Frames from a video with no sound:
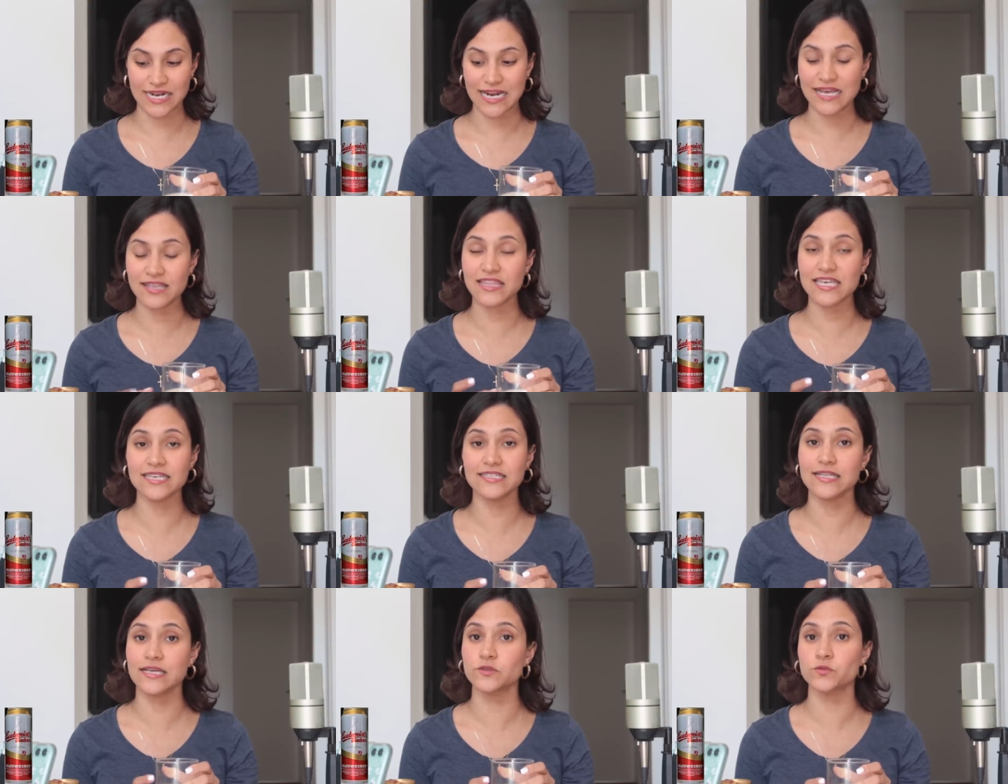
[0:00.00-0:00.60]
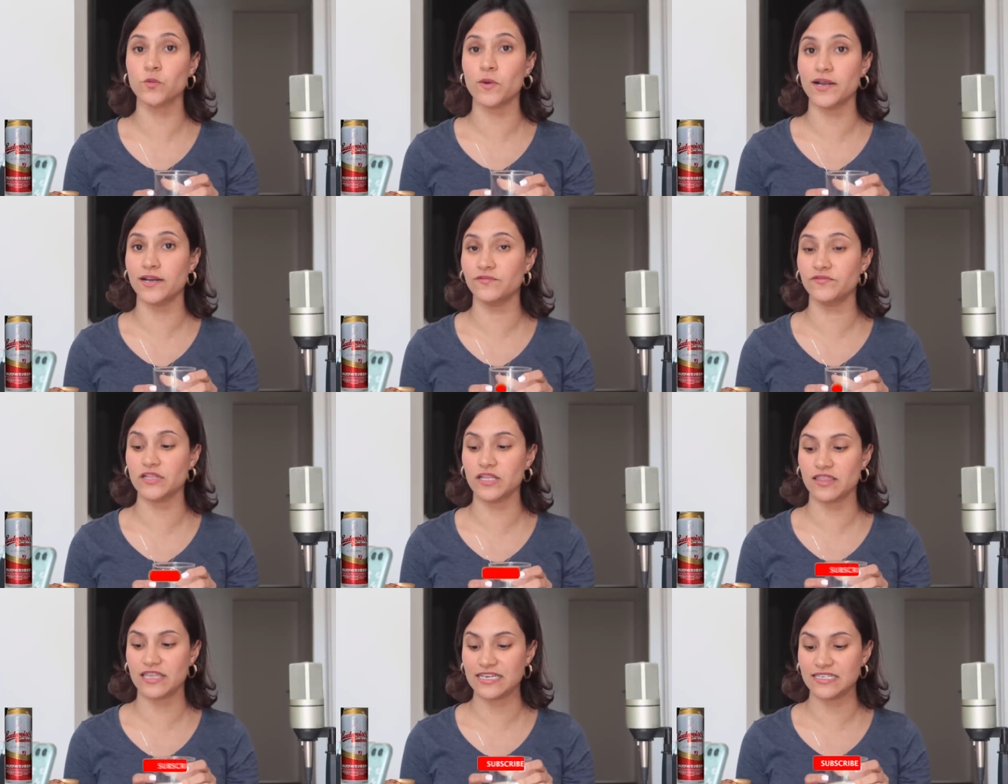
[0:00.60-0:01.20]
And I think that's one
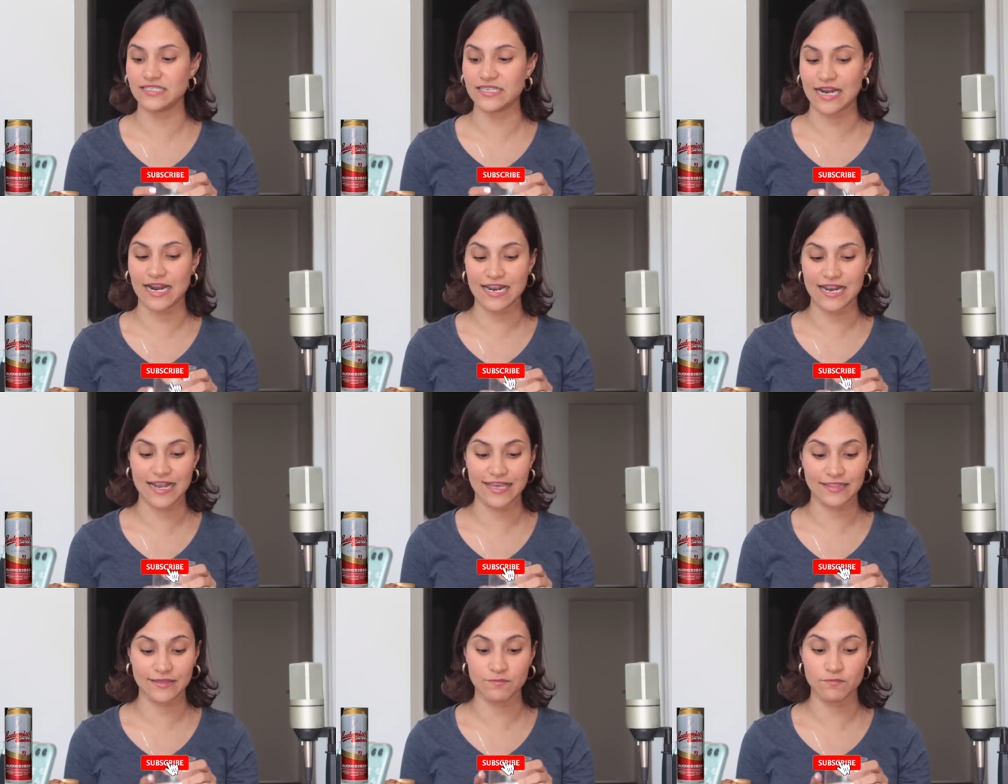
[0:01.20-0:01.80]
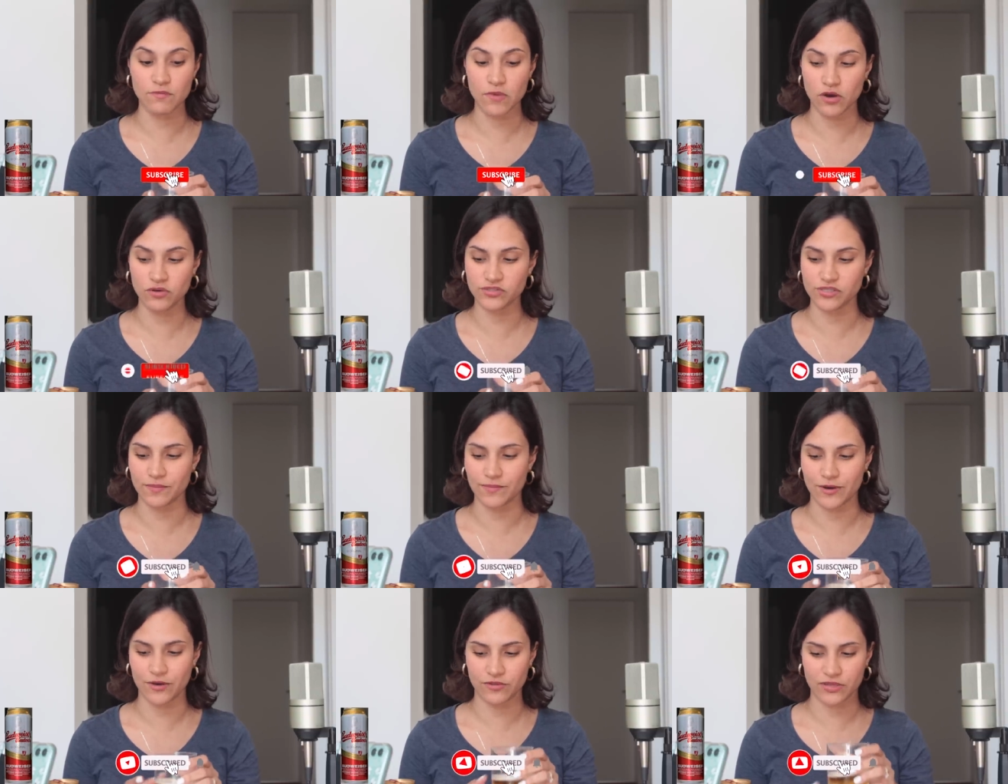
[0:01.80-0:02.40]
of the things that I like the
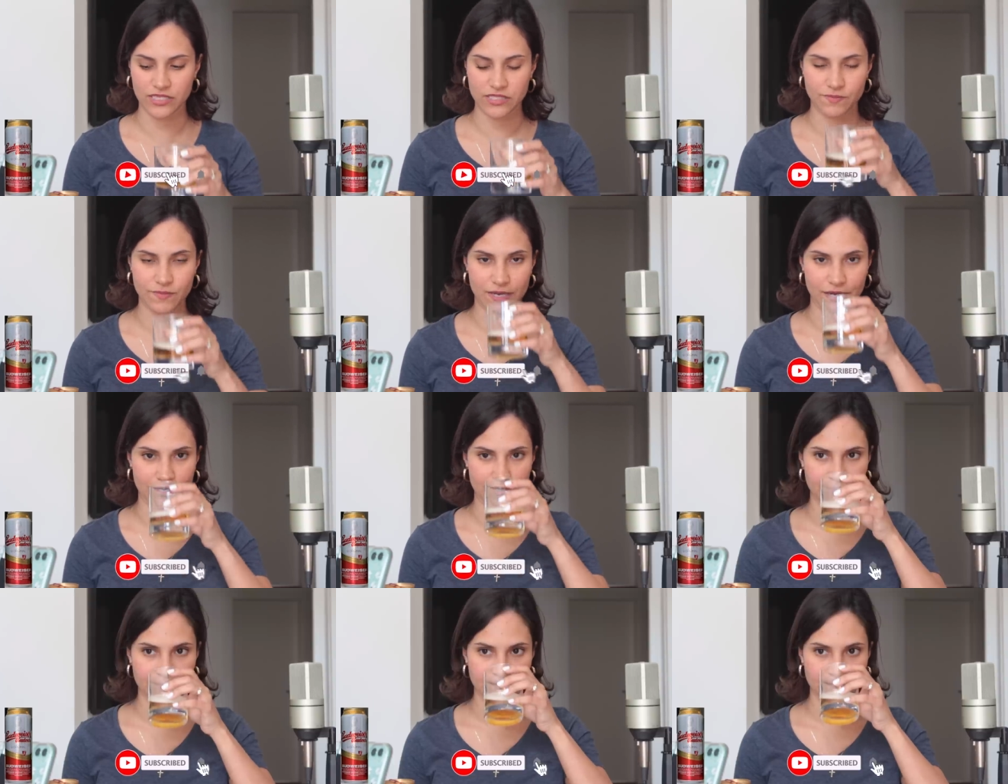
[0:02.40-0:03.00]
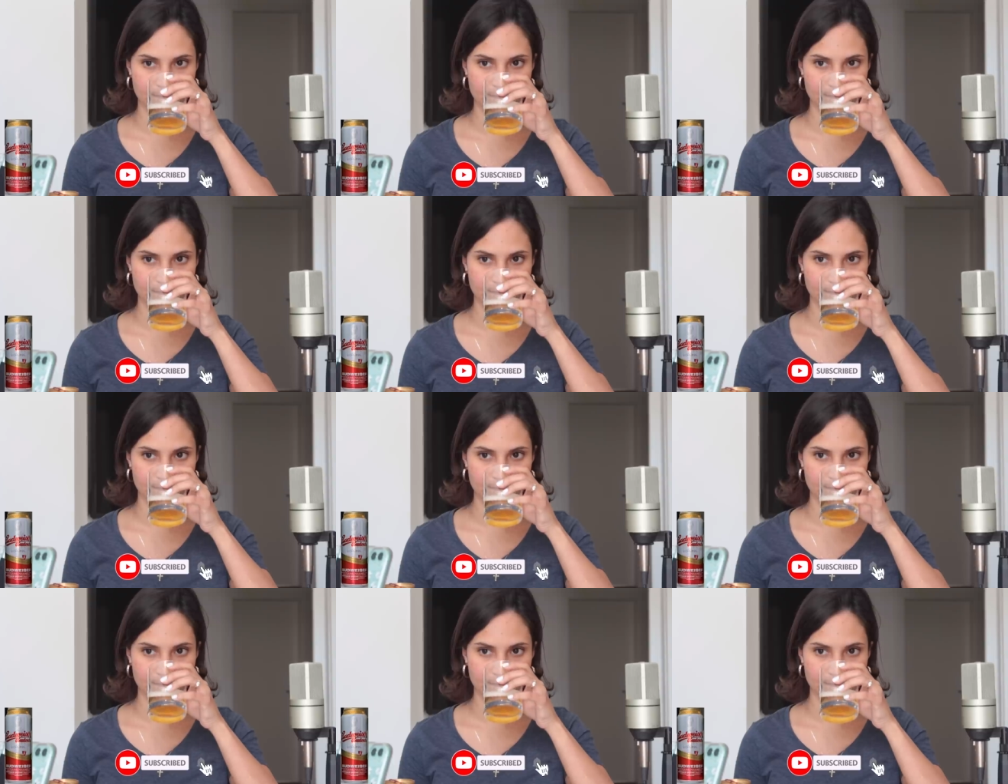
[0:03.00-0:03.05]
most about this beer.